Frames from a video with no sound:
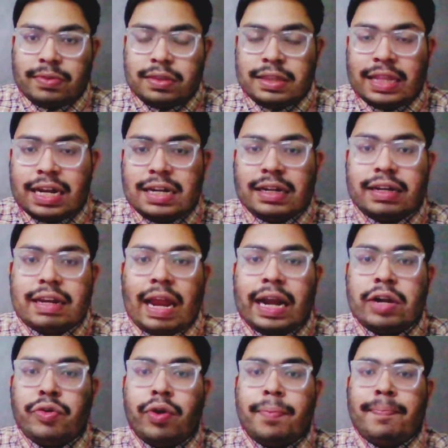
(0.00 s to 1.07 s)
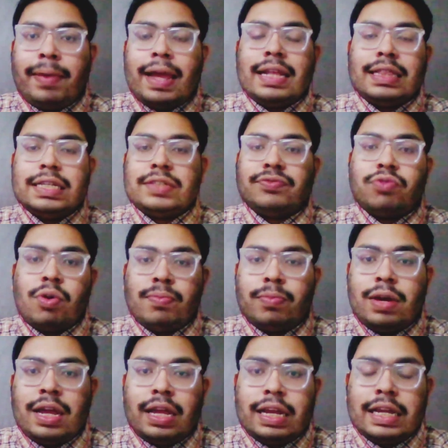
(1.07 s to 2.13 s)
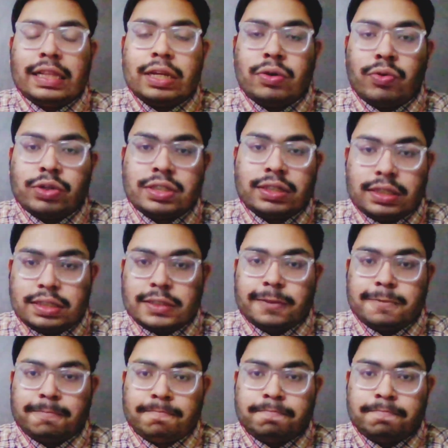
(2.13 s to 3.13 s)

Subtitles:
then try to apply this formula in the questions.